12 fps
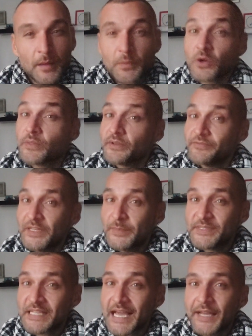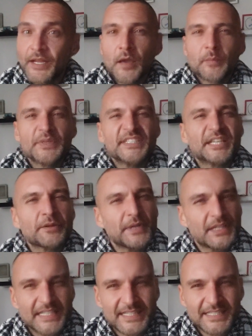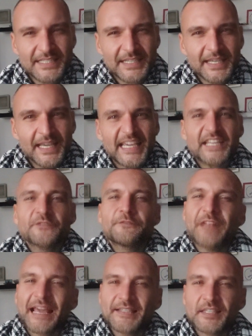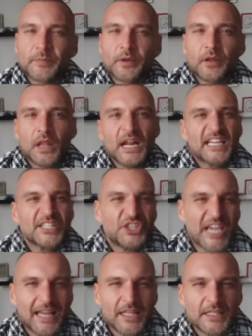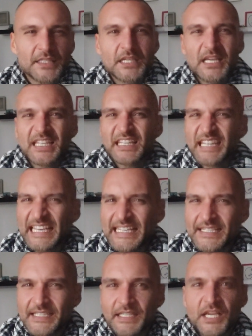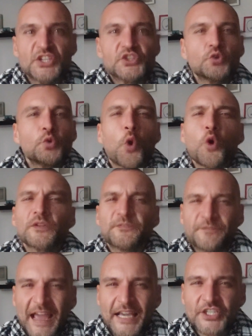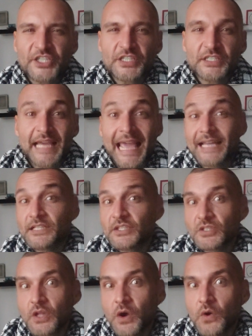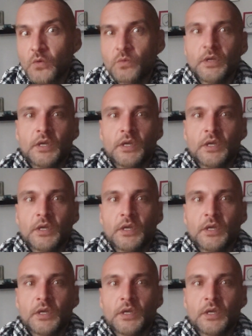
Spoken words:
But on the flip side, materialistic, inflexible, jealous, lazy, too old-fashioned, and slow.